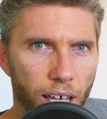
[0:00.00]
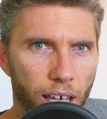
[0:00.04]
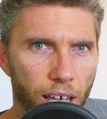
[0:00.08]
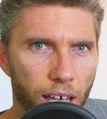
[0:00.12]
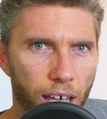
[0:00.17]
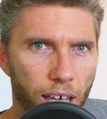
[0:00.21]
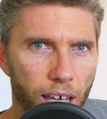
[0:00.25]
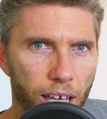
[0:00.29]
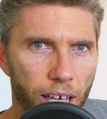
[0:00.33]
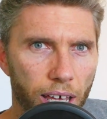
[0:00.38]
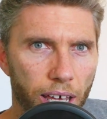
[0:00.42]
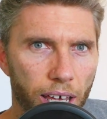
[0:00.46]

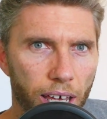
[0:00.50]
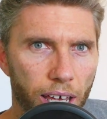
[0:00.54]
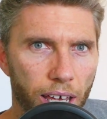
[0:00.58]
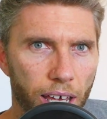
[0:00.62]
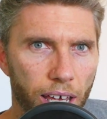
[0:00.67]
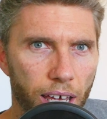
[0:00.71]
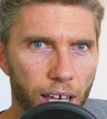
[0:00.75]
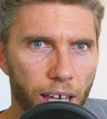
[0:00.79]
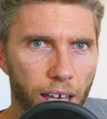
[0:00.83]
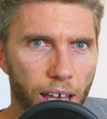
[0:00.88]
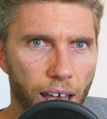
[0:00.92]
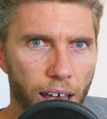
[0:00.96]
uh,
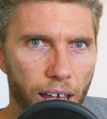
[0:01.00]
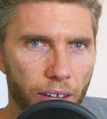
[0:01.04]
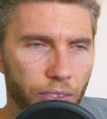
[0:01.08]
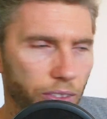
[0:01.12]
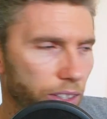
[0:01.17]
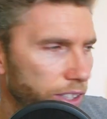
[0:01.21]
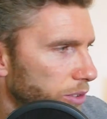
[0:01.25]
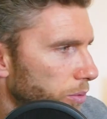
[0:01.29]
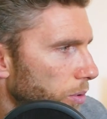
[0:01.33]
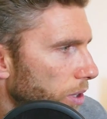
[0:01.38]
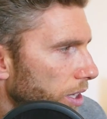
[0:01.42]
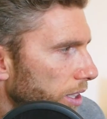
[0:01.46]

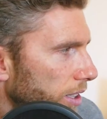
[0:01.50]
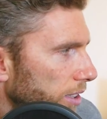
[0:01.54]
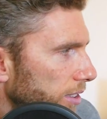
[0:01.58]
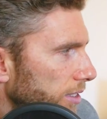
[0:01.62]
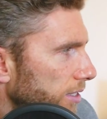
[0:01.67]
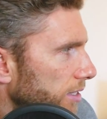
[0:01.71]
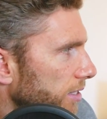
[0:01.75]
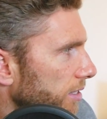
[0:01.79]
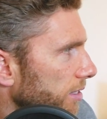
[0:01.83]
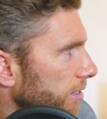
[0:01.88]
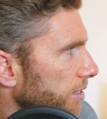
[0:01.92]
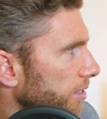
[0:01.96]
and this one
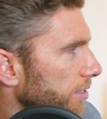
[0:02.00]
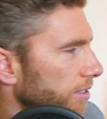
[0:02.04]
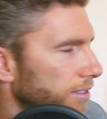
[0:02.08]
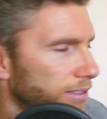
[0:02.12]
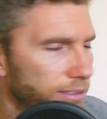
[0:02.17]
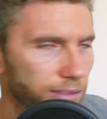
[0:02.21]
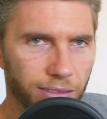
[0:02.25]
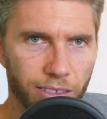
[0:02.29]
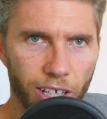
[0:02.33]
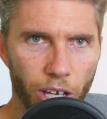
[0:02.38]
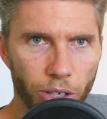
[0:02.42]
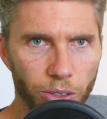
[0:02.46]
is
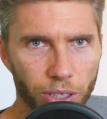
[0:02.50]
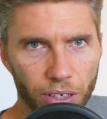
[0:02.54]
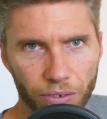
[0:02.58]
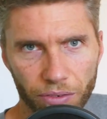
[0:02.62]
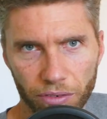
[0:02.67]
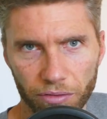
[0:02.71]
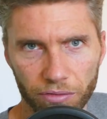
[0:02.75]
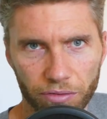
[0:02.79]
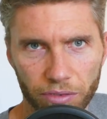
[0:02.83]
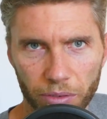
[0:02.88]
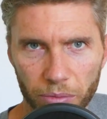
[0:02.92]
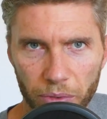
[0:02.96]
no
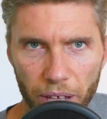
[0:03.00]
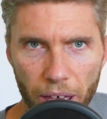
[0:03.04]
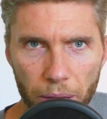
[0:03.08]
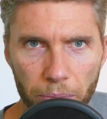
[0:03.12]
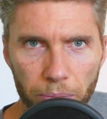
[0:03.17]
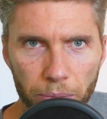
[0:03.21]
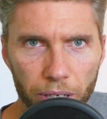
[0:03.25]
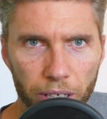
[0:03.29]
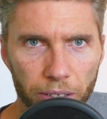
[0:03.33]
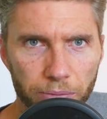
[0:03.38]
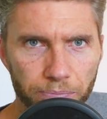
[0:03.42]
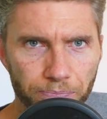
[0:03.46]
different from
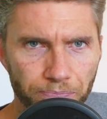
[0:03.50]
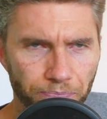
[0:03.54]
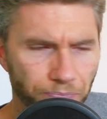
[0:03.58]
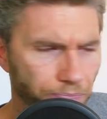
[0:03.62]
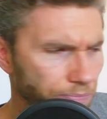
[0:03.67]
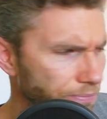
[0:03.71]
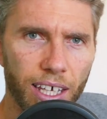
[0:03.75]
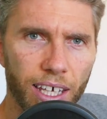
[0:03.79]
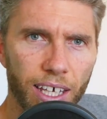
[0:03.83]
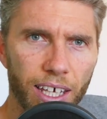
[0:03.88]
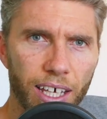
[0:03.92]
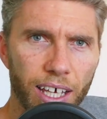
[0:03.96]
them, but
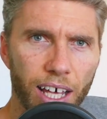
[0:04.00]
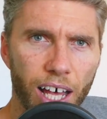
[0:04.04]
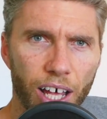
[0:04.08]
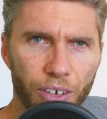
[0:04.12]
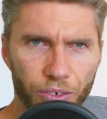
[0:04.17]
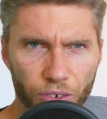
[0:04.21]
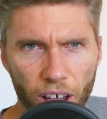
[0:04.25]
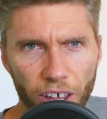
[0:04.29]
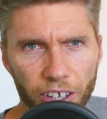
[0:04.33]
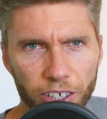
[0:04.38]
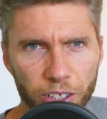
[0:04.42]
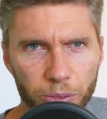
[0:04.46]

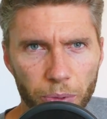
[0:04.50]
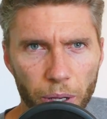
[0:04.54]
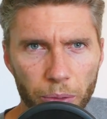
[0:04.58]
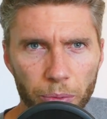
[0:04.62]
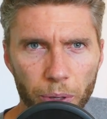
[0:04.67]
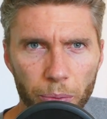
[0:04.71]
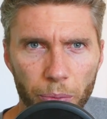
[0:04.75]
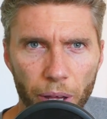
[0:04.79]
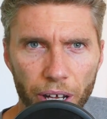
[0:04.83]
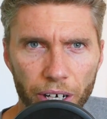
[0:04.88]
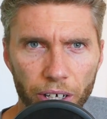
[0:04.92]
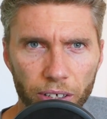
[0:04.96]
I'd rather
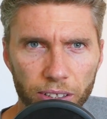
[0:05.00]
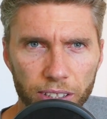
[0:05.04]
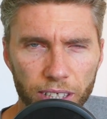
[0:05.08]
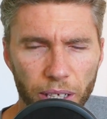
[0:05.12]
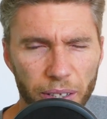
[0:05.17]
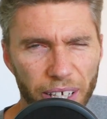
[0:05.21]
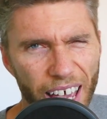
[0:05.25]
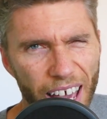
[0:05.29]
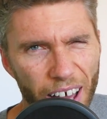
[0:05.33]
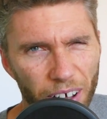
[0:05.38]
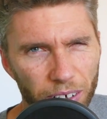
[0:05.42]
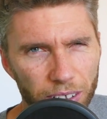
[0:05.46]
spend my money on
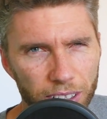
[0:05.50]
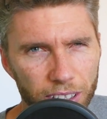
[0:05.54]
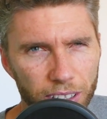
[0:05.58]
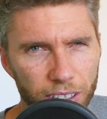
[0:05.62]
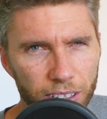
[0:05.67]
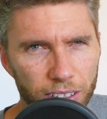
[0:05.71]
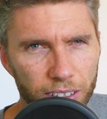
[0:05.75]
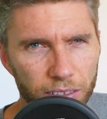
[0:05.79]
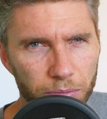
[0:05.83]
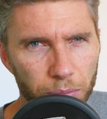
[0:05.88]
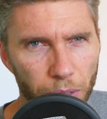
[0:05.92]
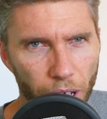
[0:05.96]
something
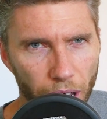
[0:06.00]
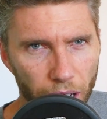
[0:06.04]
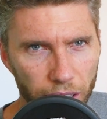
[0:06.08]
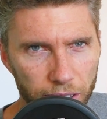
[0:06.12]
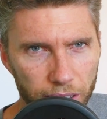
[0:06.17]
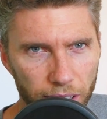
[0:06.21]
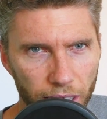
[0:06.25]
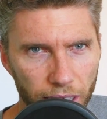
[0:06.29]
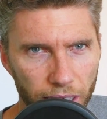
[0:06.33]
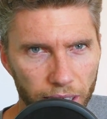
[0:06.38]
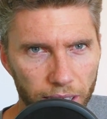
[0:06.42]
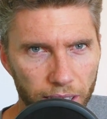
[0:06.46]
else
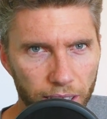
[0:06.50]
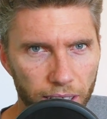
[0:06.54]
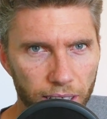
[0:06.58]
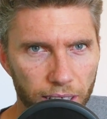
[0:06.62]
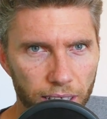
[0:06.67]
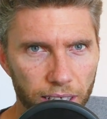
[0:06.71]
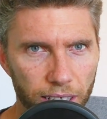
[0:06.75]
personally